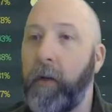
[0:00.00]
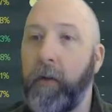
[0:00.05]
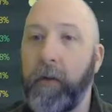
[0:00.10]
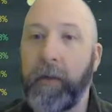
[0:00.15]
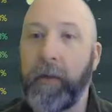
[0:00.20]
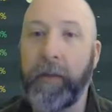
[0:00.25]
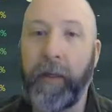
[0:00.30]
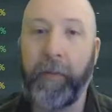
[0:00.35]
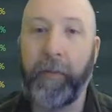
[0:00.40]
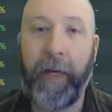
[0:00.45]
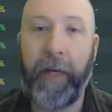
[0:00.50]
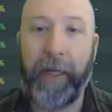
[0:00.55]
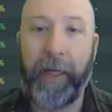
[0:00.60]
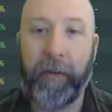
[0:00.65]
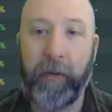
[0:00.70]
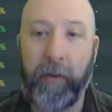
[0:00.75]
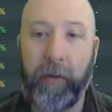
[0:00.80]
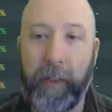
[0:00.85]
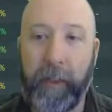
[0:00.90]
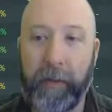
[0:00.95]
let's get back
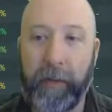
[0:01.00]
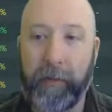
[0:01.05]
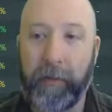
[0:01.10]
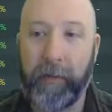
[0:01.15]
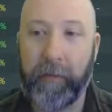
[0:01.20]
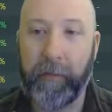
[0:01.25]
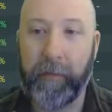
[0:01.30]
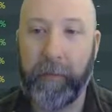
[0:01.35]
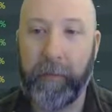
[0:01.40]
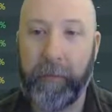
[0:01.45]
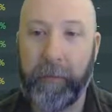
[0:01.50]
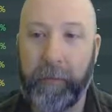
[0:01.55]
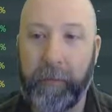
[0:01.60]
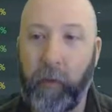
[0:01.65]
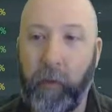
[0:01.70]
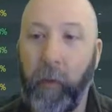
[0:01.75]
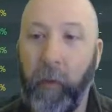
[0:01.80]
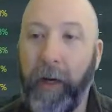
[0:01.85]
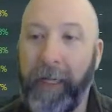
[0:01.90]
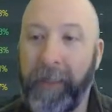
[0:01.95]
to this.
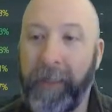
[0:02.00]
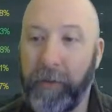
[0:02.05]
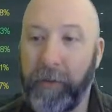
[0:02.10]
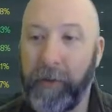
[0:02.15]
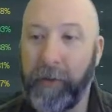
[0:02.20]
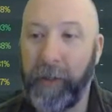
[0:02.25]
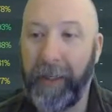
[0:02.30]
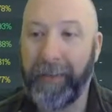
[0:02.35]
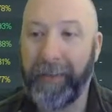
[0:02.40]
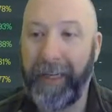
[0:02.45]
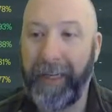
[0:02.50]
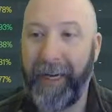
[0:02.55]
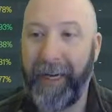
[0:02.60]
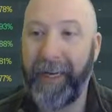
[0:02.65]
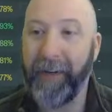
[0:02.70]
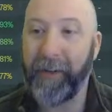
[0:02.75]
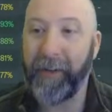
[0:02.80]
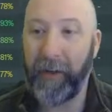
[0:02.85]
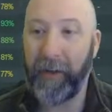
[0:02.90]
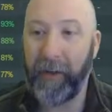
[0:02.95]
22 shots, 8
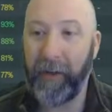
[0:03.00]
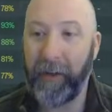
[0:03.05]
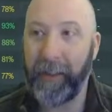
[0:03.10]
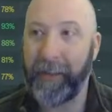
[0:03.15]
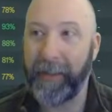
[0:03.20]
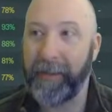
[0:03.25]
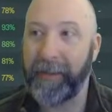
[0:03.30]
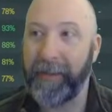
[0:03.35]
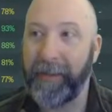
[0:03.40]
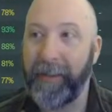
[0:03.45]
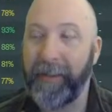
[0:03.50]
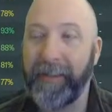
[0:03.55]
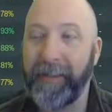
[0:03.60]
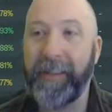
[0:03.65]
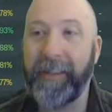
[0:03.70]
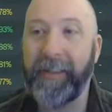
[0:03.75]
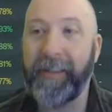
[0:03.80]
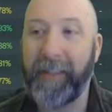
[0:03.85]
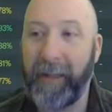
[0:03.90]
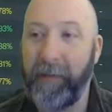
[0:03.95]
on target,
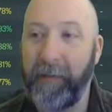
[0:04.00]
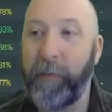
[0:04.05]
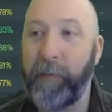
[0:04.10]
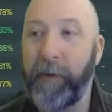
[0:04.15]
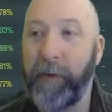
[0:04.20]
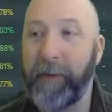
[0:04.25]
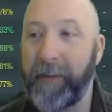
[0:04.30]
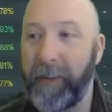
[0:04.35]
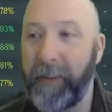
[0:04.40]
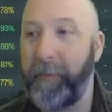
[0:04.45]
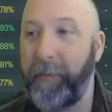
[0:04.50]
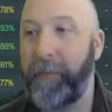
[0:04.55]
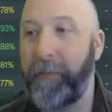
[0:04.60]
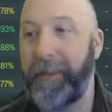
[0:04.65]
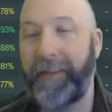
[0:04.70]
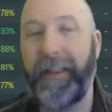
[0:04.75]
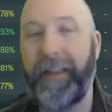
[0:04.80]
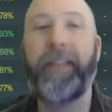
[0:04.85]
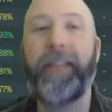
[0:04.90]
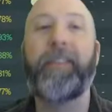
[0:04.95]
67%
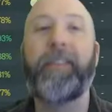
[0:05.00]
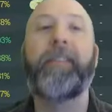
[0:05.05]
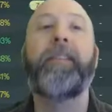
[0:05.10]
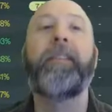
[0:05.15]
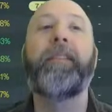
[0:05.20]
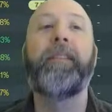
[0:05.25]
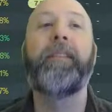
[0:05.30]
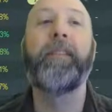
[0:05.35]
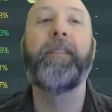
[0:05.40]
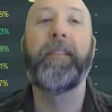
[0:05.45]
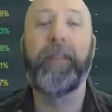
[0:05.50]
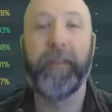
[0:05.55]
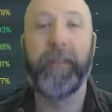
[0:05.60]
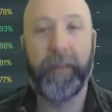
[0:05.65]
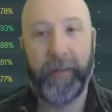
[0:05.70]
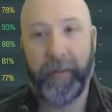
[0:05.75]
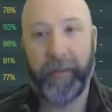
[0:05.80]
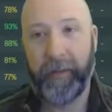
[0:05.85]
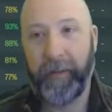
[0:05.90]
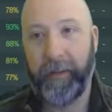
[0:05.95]
possession.
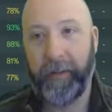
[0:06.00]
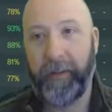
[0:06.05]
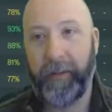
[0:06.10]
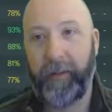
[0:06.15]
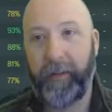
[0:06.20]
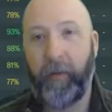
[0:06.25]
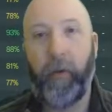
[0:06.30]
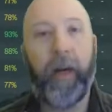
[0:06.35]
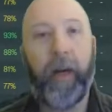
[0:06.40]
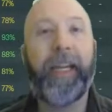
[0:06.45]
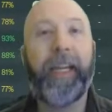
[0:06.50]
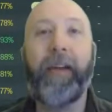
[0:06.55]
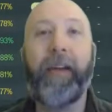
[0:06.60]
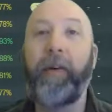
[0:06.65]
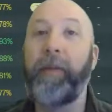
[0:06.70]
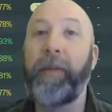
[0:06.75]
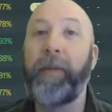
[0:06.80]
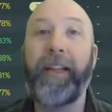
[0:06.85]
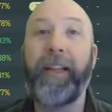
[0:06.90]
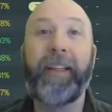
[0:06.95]
Why can't we
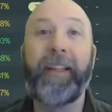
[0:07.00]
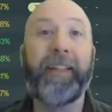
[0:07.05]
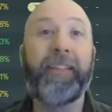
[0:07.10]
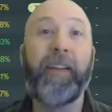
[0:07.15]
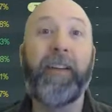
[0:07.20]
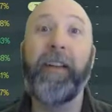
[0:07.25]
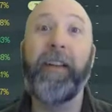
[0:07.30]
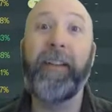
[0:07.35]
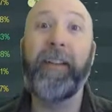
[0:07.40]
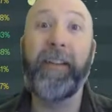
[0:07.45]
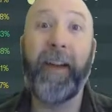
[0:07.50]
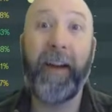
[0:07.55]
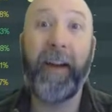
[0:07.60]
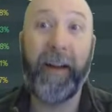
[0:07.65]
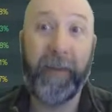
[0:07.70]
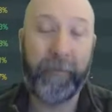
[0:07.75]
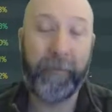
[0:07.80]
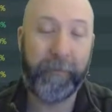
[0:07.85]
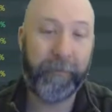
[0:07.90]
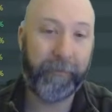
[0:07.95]
play like this all the
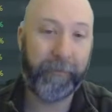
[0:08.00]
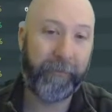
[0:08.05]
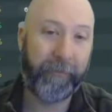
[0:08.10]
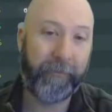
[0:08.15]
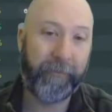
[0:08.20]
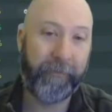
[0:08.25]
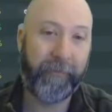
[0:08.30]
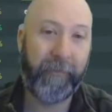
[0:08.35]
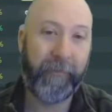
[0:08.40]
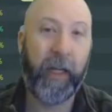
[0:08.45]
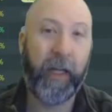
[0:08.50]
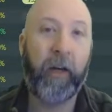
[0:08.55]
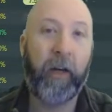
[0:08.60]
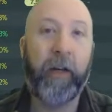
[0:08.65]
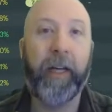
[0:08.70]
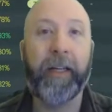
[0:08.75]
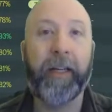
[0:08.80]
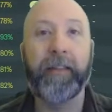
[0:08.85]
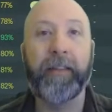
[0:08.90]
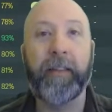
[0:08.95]
time? Oh
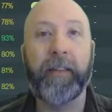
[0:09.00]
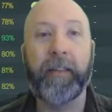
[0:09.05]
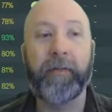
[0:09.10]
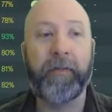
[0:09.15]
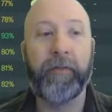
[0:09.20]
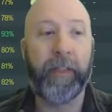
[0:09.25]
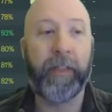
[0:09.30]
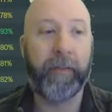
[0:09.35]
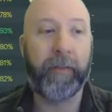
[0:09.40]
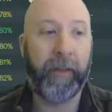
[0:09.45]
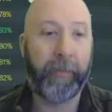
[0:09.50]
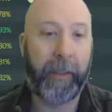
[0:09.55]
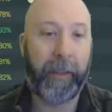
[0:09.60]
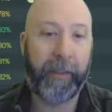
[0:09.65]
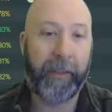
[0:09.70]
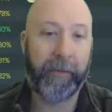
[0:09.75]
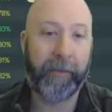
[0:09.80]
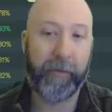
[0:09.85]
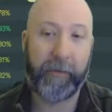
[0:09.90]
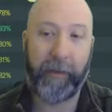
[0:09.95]
yeah, because they're Vanarama
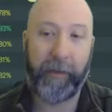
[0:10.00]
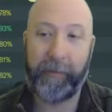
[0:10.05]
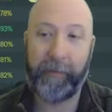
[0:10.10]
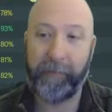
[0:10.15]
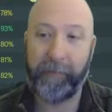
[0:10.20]
national team.